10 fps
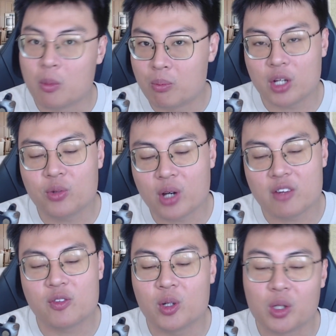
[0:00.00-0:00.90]
brand new
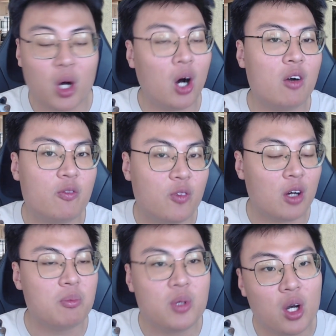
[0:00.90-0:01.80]
iPhone or
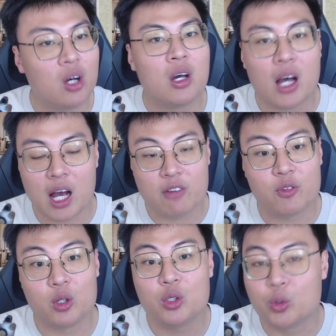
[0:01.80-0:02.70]
from your
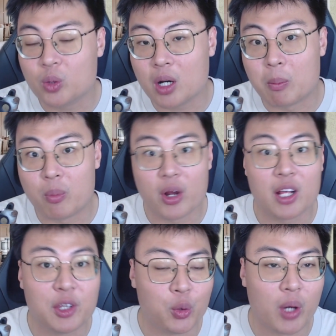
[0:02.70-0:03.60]
iPhone to a
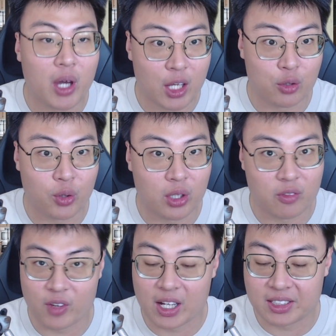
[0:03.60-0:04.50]
brand new Android
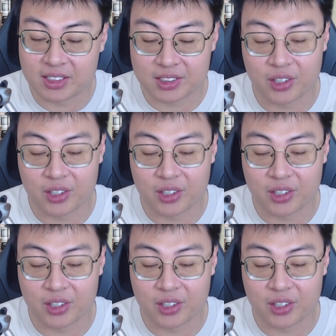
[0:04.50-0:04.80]
devices.